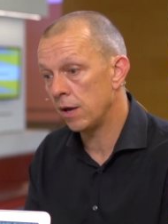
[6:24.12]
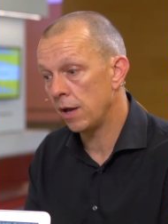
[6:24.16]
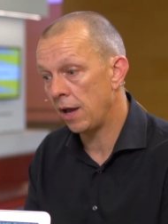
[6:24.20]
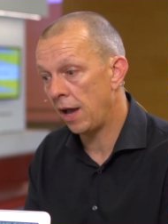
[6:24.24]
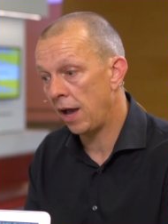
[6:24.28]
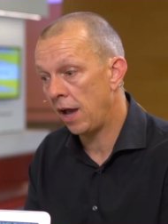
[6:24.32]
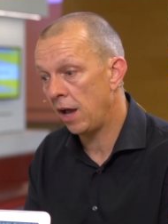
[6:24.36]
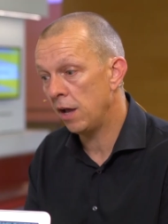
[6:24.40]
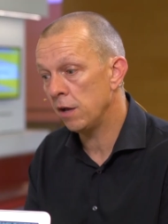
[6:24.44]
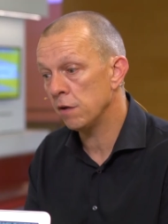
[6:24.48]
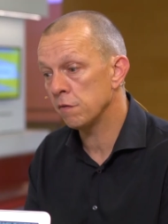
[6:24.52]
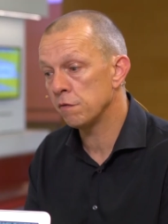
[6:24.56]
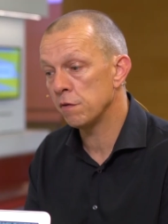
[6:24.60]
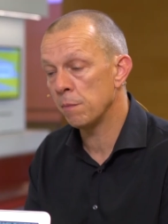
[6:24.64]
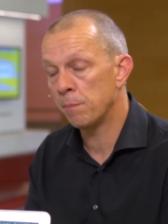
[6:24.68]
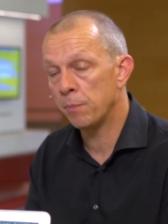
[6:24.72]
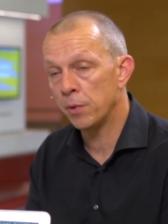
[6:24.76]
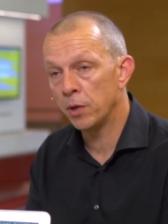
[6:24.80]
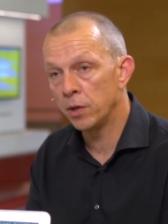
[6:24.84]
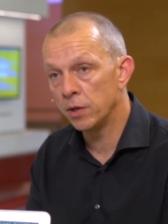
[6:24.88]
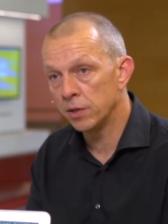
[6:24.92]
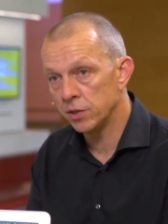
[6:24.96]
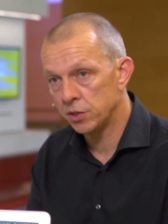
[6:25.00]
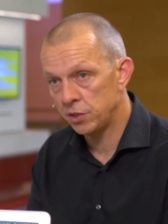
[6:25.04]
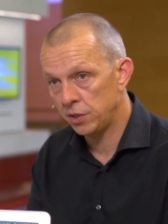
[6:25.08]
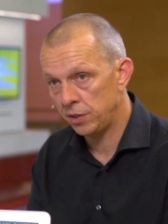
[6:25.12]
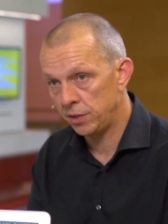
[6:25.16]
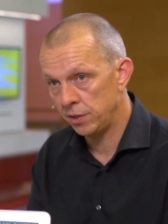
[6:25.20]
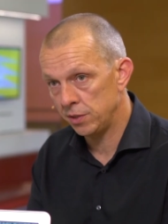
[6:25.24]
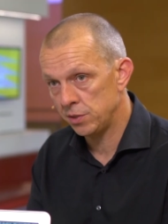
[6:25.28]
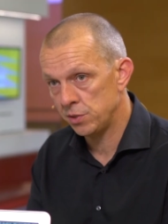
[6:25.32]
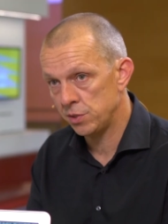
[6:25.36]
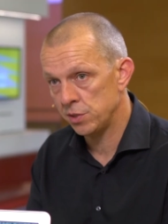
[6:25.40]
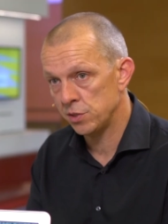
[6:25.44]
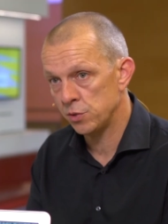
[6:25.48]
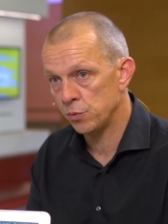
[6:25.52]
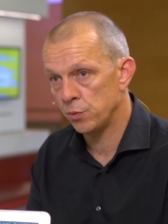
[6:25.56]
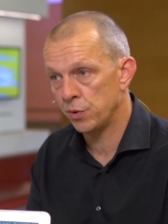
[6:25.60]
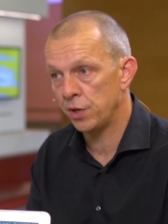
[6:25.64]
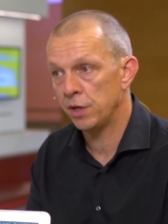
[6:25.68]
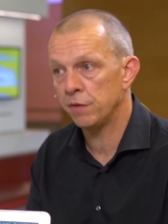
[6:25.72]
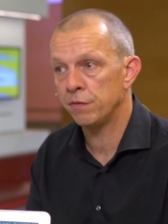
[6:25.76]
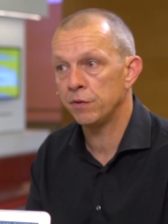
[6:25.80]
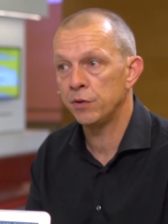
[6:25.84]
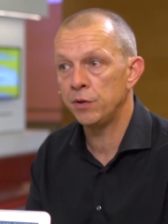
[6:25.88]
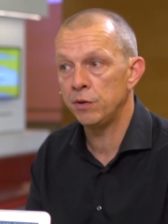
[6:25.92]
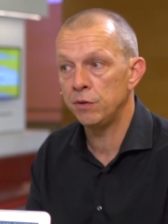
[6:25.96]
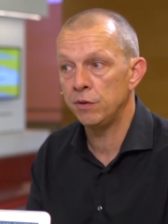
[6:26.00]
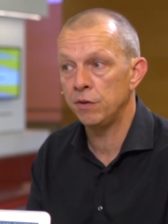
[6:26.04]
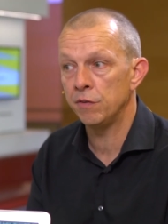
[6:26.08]
have a policy that says
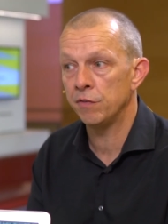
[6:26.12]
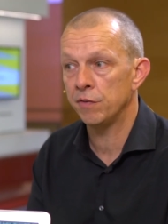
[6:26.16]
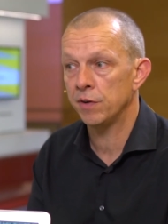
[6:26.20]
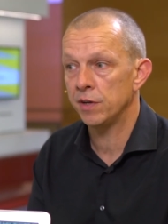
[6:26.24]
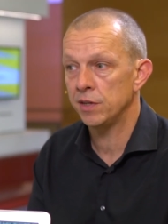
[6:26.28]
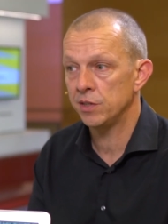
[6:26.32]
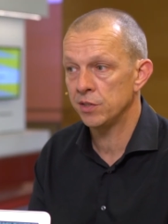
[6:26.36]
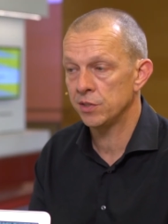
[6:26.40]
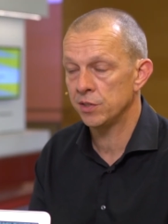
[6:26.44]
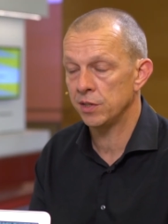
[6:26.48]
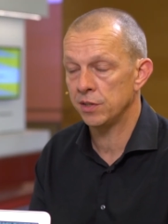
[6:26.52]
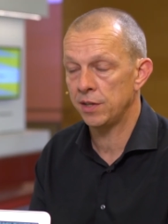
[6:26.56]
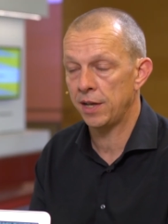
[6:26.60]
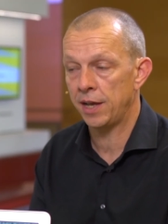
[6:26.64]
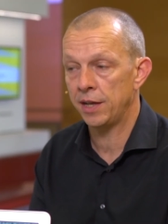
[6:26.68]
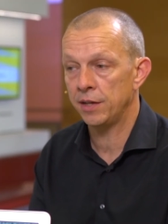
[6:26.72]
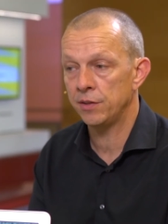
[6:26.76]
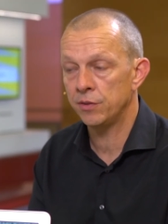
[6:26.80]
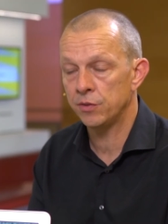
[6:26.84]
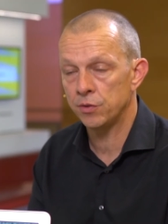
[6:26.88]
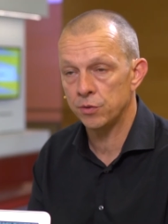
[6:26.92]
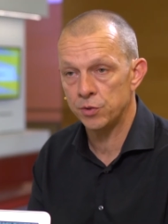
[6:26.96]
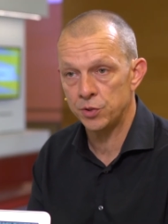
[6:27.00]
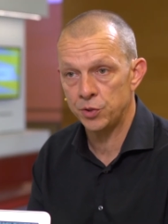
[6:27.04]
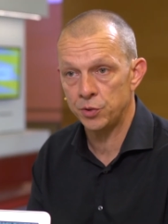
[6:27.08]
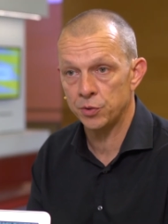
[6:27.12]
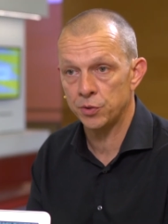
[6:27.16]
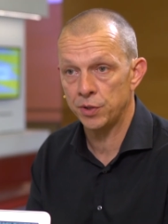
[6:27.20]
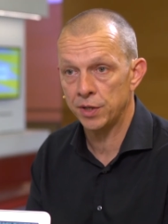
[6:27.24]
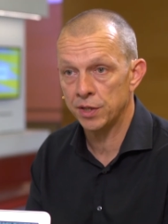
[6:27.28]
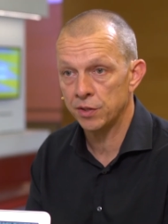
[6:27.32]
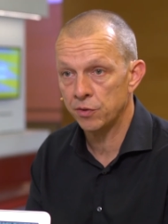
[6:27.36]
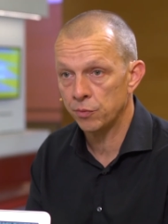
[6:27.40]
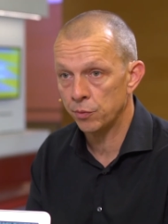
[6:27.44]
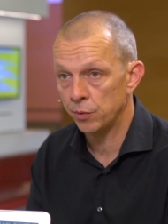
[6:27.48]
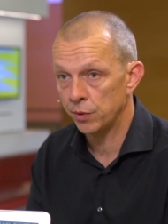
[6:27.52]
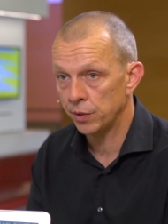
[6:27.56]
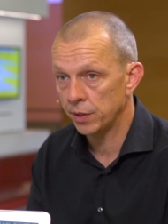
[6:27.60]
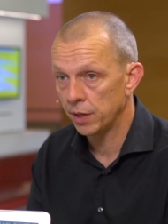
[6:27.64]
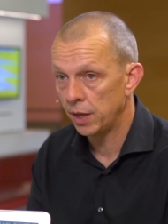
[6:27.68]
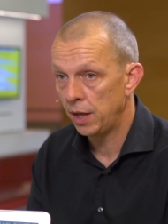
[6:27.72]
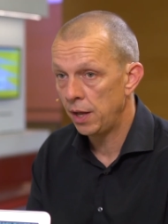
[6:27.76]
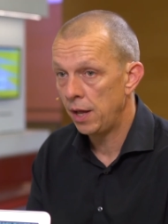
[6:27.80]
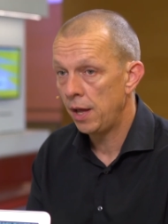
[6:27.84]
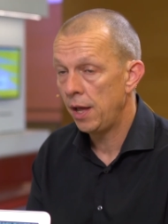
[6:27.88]
whatever new device that enters your network